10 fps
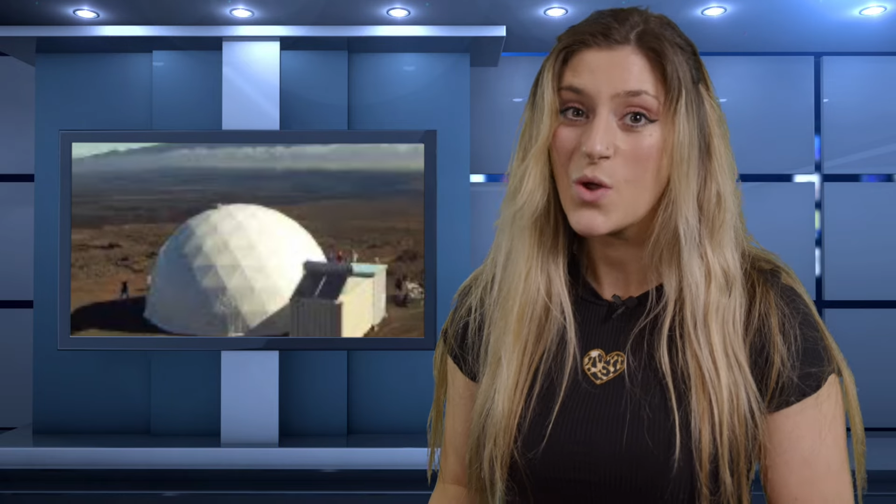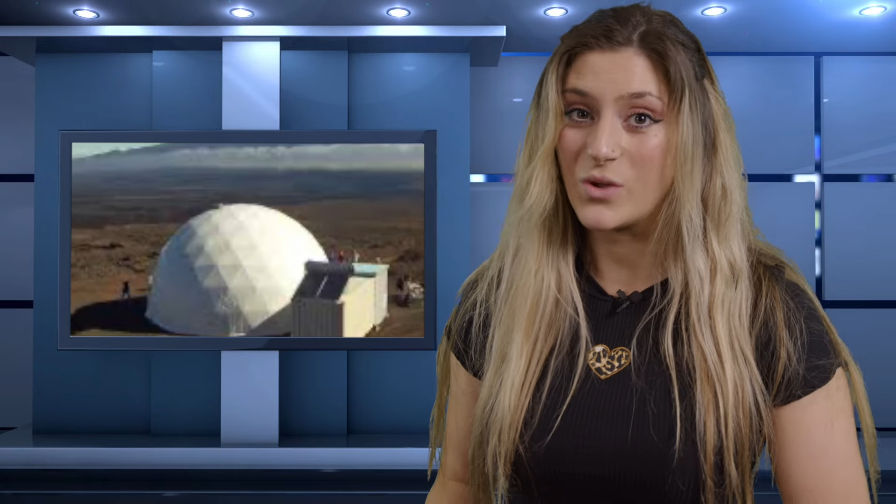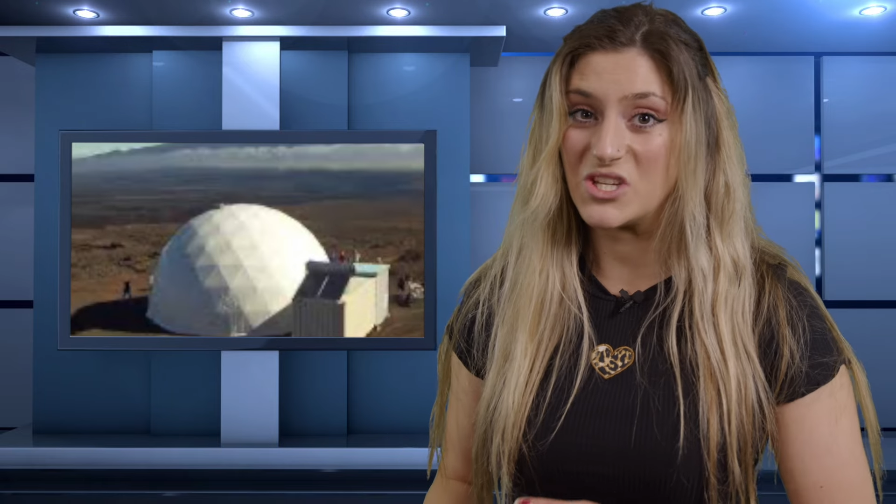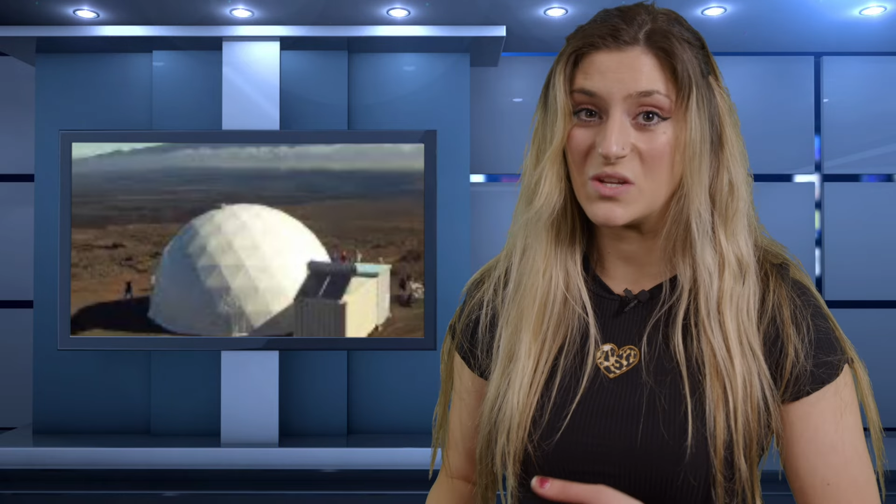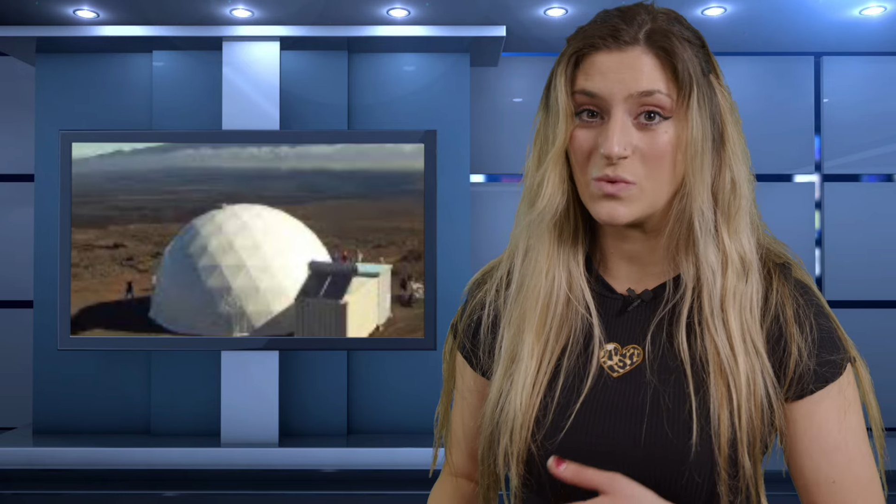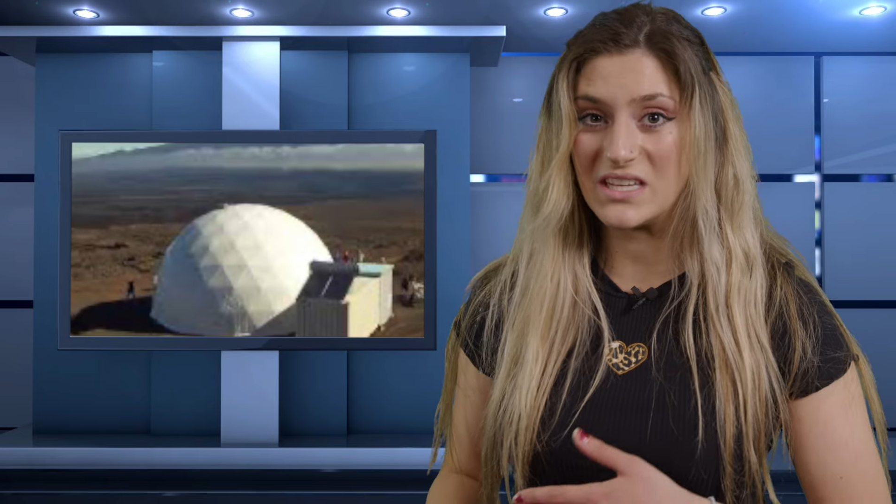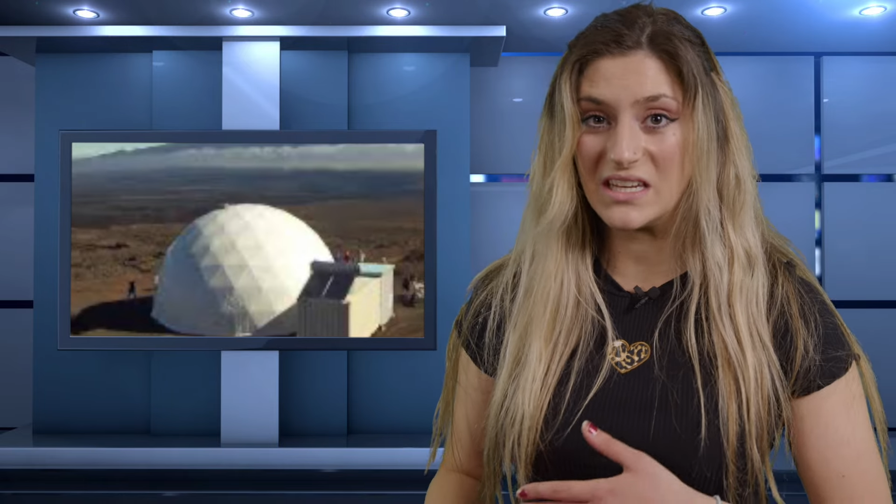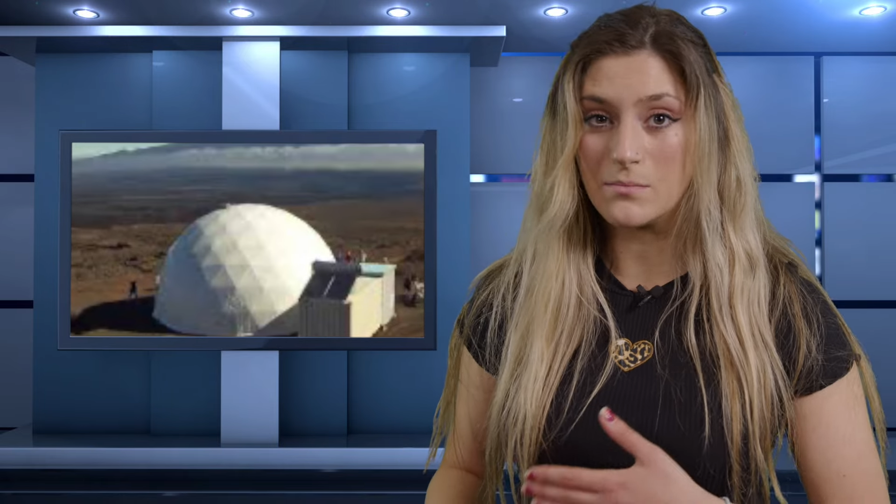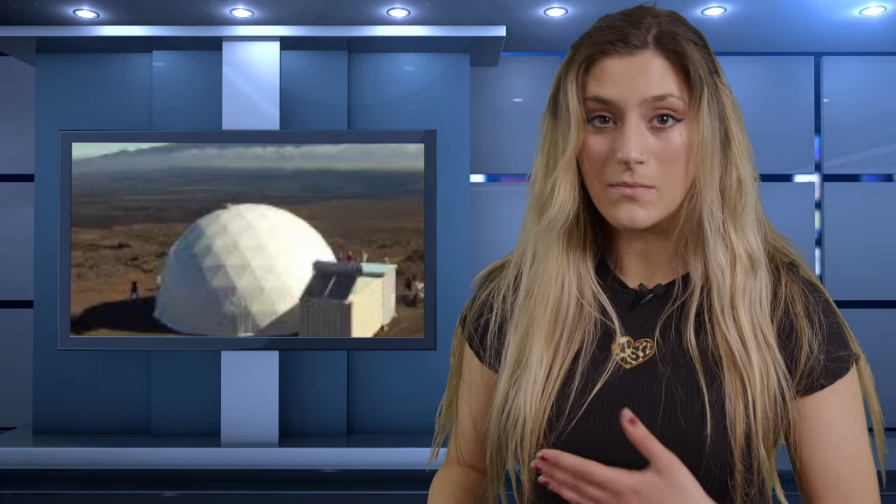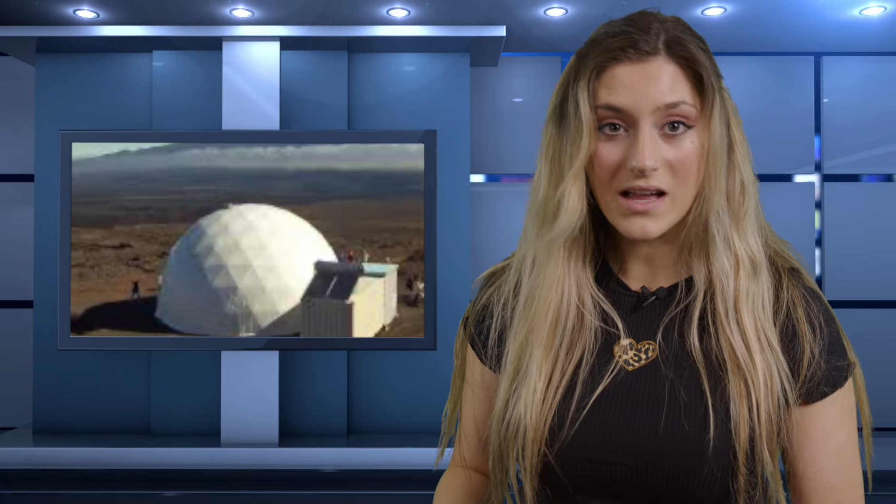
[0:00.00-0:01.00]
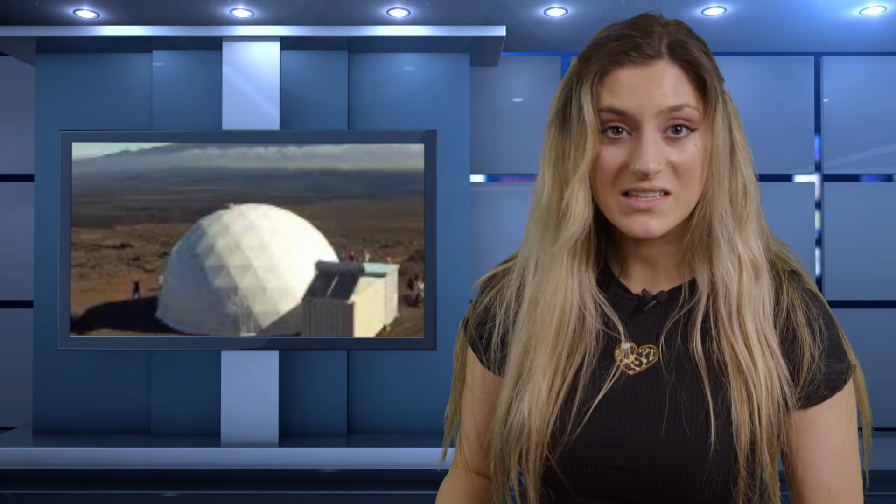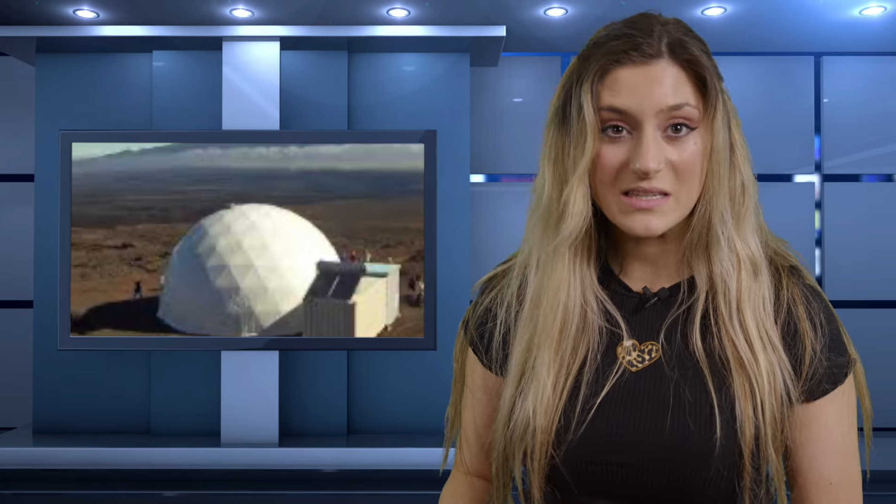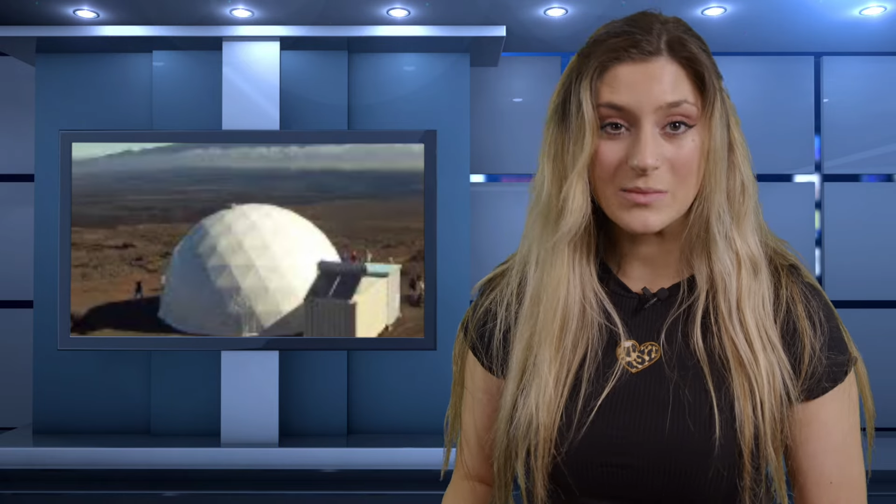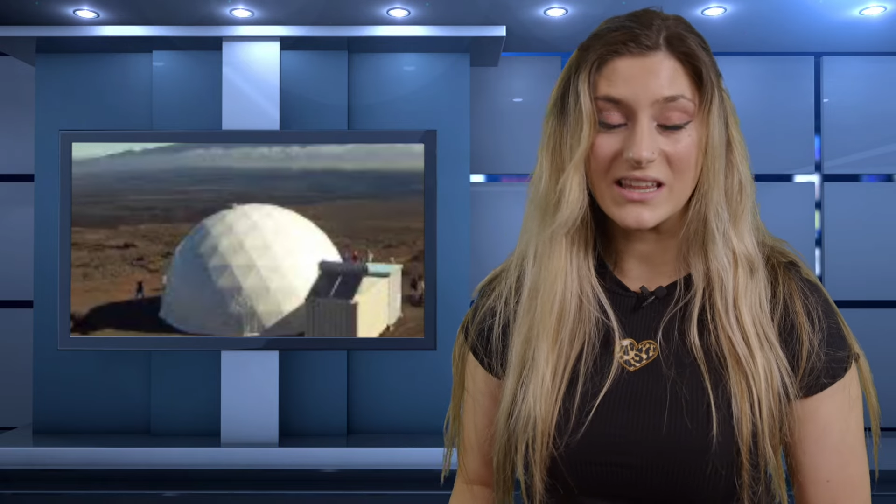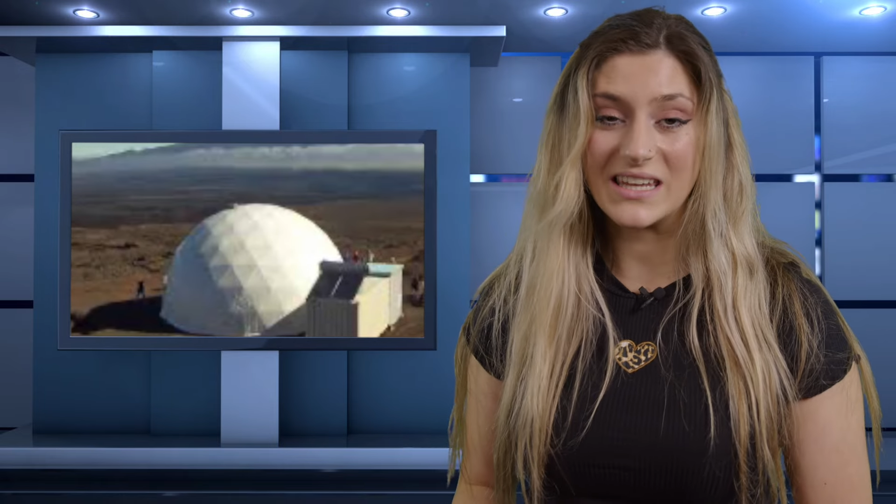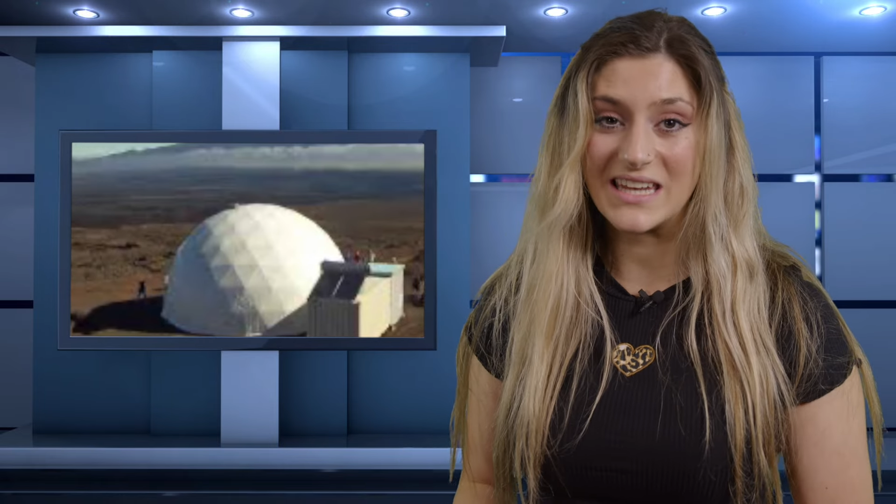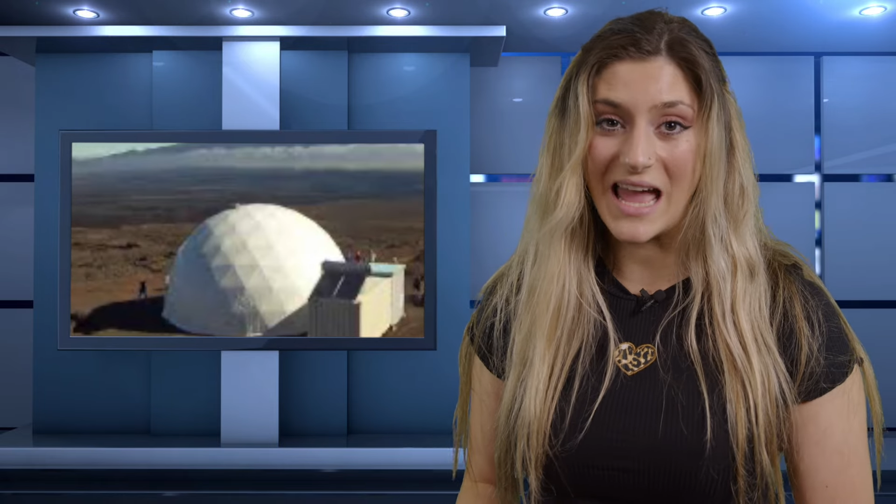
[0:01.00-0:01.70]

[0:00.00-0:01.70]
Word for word: where she was in a Mars simulated